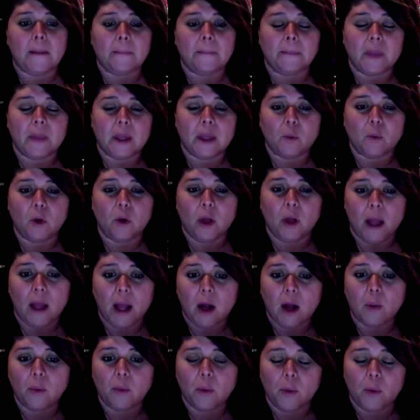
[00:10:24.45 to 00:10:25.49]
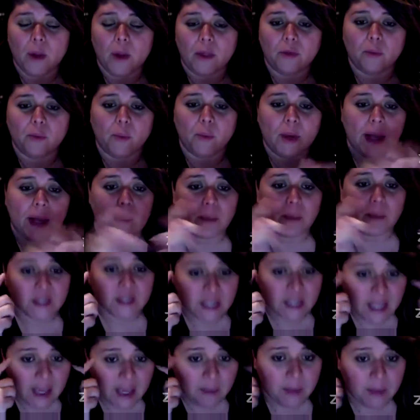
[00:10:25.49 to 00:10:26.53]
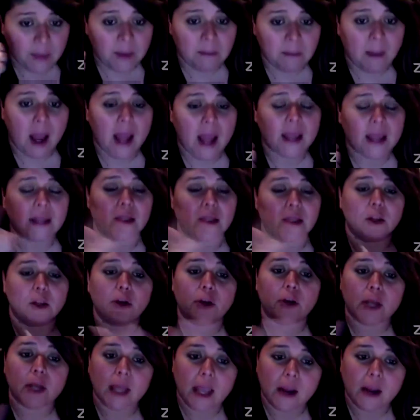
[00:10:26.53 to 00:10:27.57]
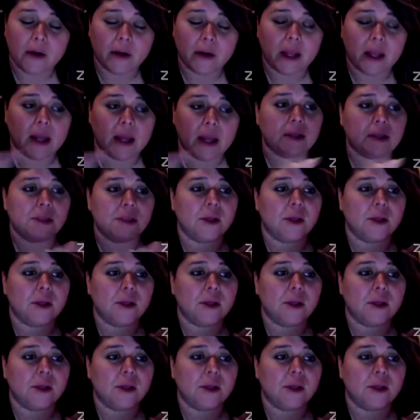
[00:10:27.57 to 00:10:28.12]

It will help with being able to keep in mind the learning areas,